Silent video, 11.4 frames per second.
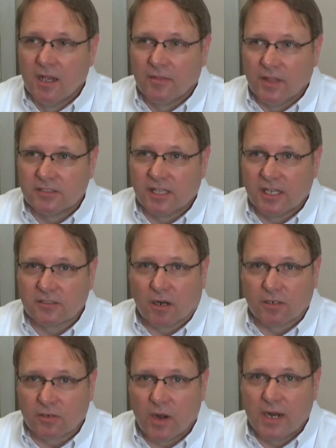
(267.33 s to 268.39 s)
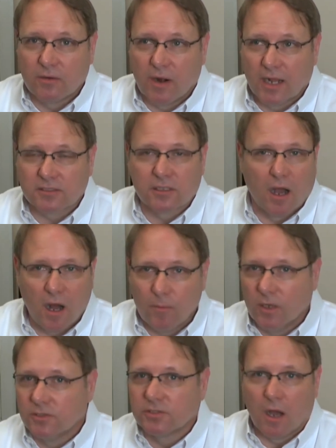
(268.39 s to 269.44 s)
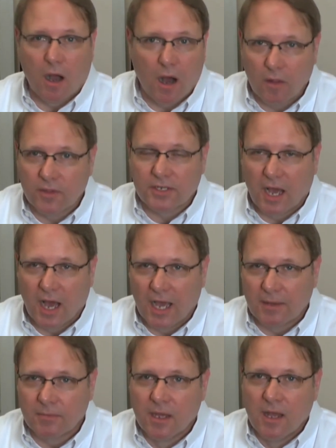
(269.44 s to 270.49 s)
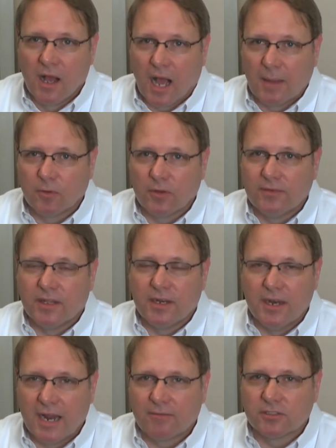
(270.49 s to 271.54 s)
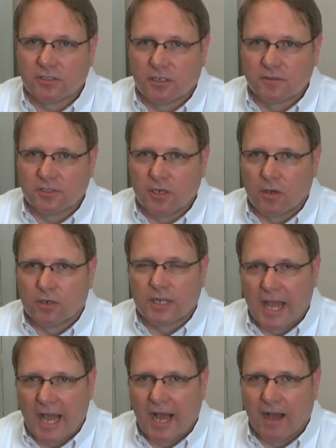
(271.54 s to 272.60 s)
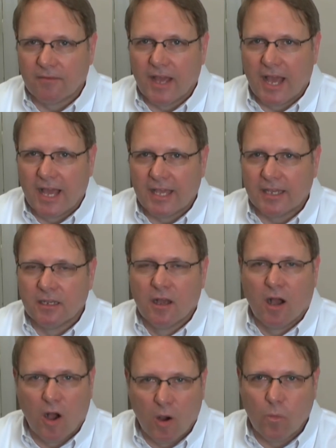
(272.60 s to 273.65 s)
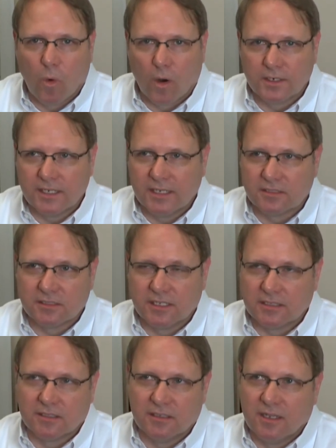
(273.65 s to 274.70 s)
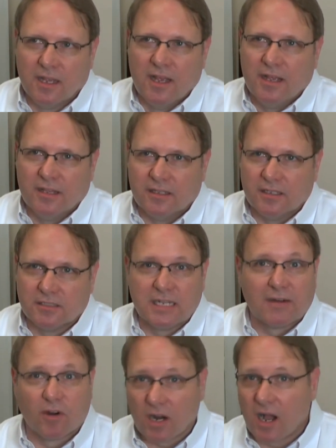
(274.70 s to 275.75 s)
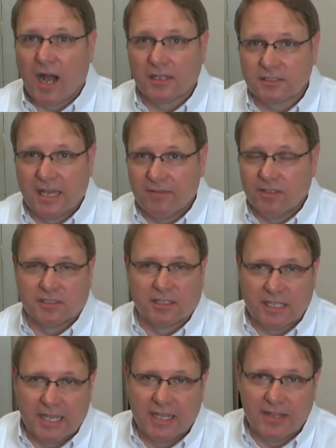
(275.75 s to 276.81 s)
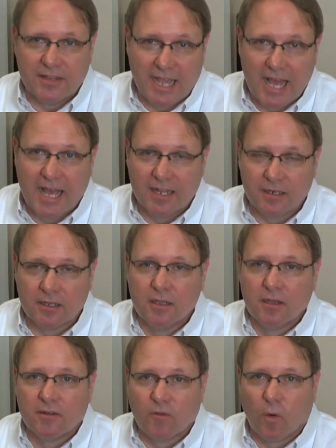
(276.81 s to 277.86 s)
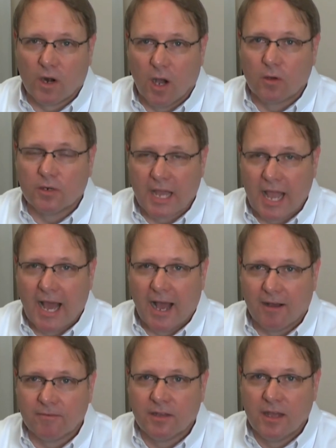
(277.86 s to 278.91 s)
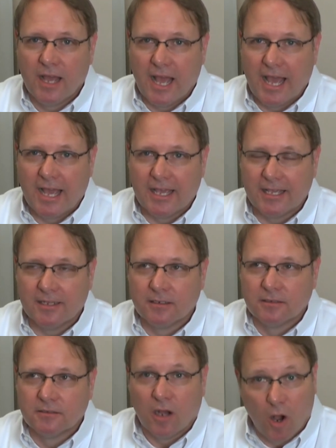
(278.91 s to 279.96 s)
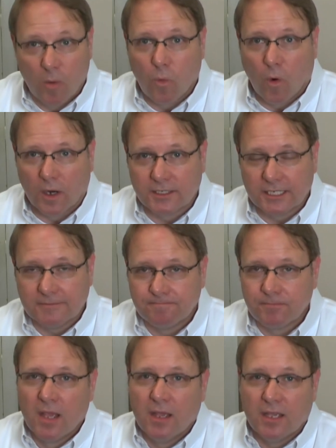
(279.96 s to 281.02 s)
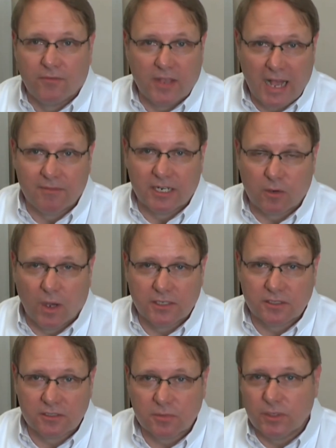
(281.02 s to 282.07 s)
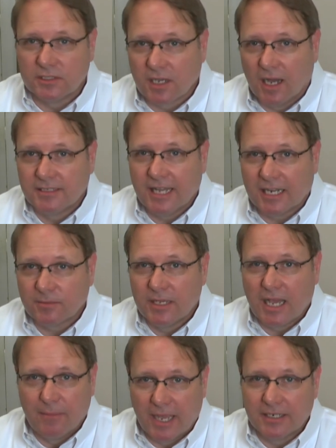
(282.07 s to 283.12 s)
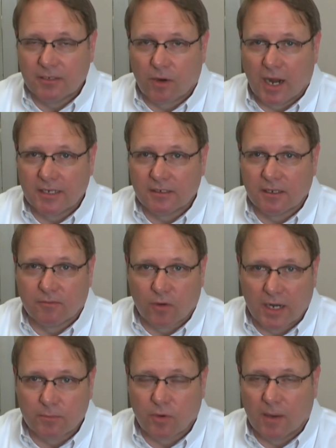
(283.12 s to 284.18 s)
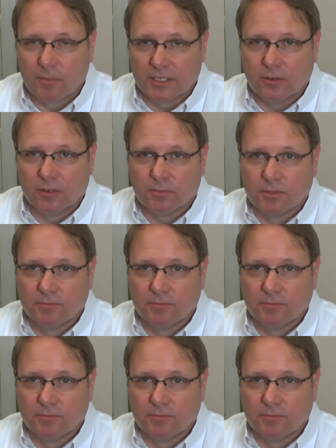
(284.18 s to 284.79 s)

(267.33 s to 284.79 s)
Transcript: These things are train wrecks almost all the time. I believe it never serves an owner to have a home warranty. It's never a cost savings in the end for an owner to have a home warranty. If you have any questions, please contact me. I'm Andy Ritan of Ritan Property Group.